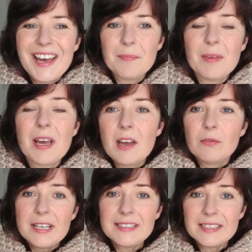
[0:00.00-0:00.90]
own.
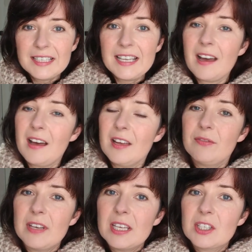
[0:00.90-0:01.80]
Recently I
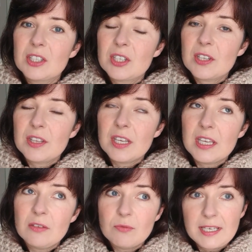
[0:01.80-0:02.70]
finished
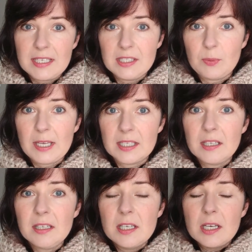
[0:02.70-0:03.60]
the Redy
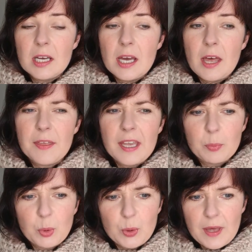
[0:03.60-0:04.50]
sweater. I
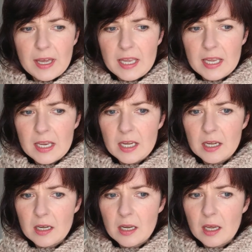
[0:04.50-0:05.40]
think I put that
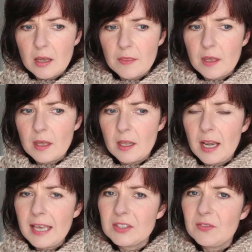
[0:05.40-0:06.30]
in the
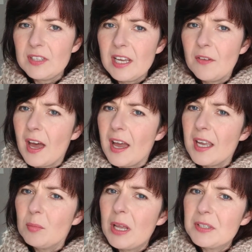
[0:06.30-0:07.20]
last video that
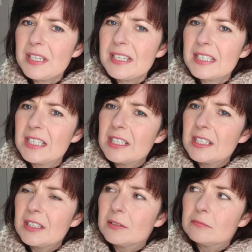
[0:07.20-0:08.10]
I uploaded.
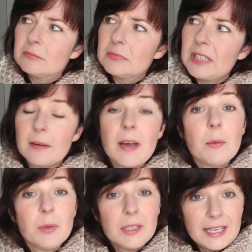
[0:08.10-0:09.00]
Yeah,
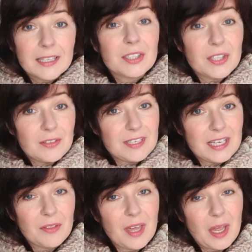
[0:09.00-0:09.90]
I will link to the
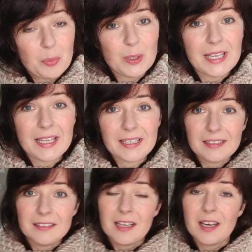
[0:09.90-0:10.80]
video that I put it in,
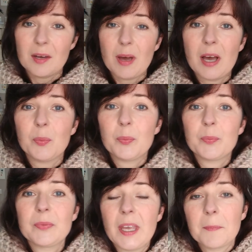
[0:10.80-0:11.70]
and
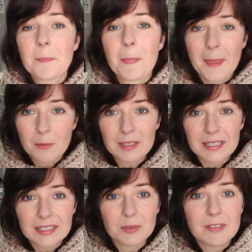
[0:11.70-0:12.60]
I will
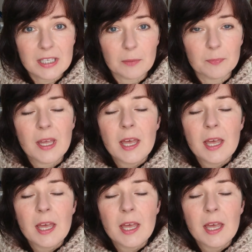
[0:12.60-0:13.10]
link to a video.